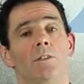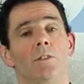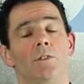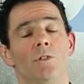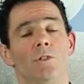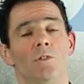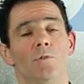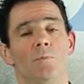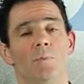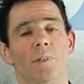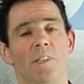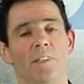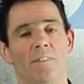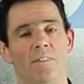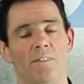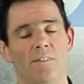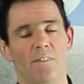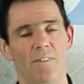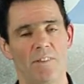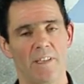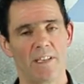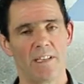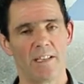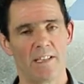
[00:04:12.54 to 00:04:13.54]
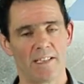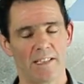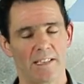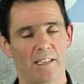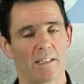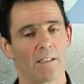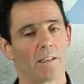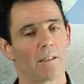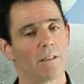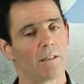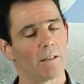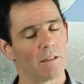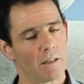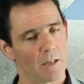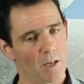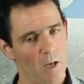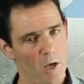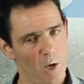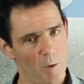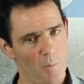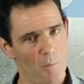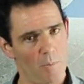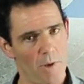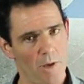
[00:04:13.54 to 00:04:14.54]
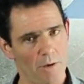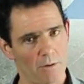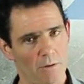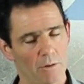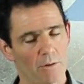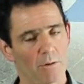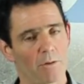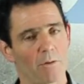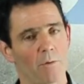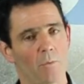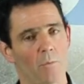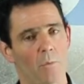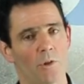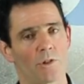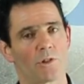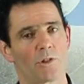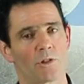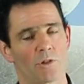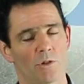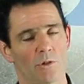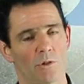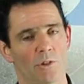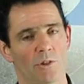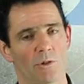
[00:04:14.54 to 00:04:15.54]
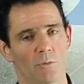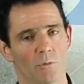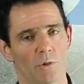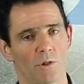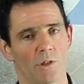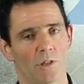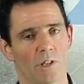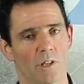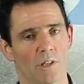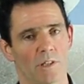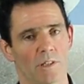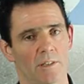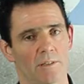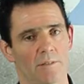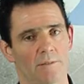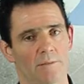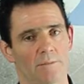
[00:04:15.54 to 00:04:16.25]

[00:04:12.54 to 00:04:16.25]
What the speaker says: you've been feeling about what you're going to work on.